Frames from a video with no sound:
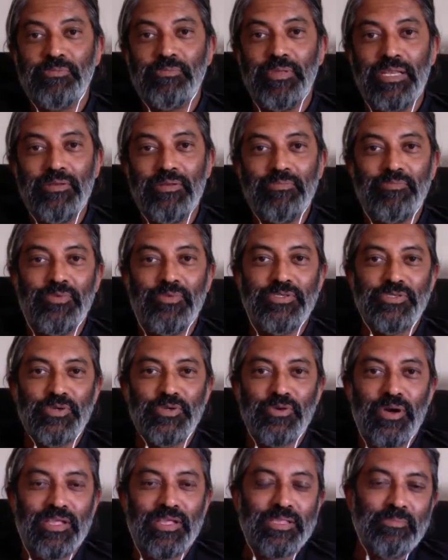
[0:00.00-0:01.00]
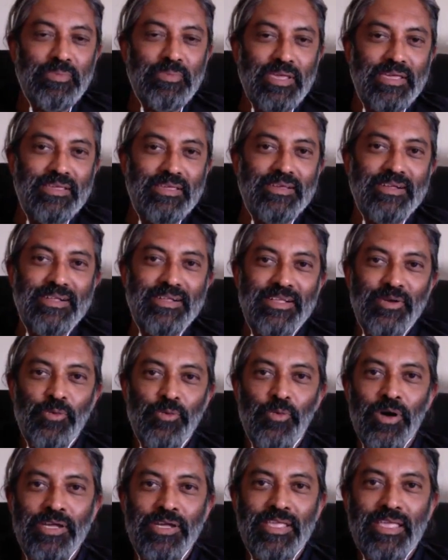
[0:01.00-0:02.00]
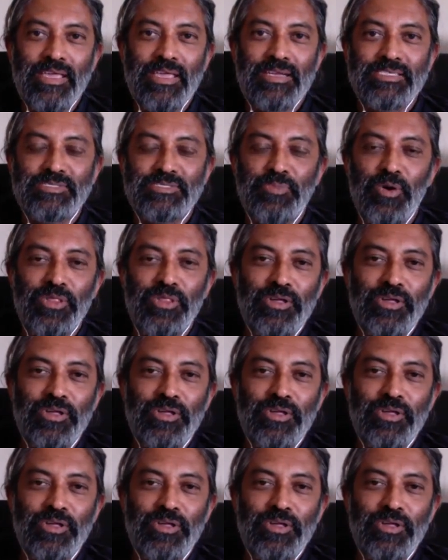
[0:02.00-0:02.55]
I mean, would you rather be working at a small